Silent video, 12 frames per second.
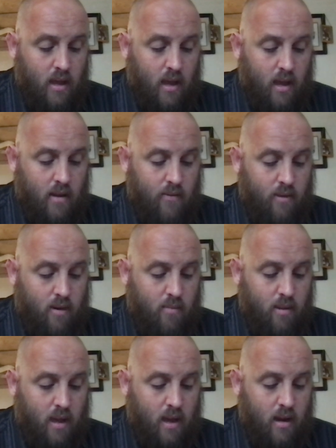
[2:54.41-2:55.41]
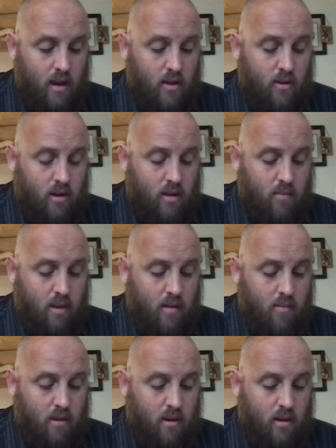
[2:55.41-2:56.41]
And if there be any other
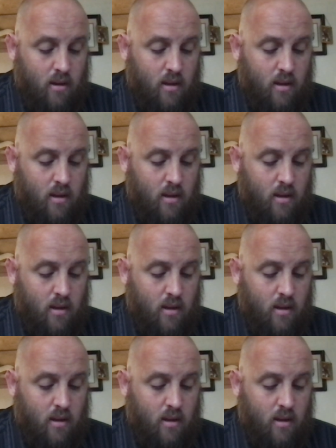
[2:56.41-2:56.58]
commandment,